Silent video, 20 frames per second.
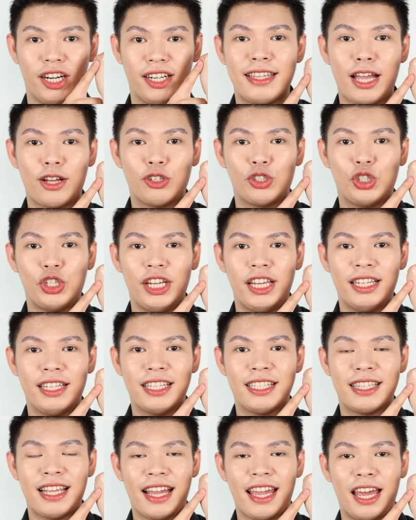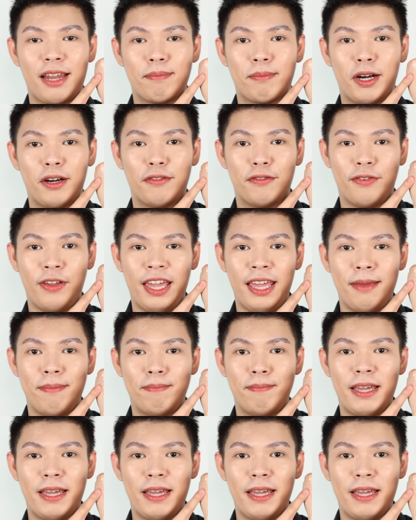Second shade is, again, Parfait.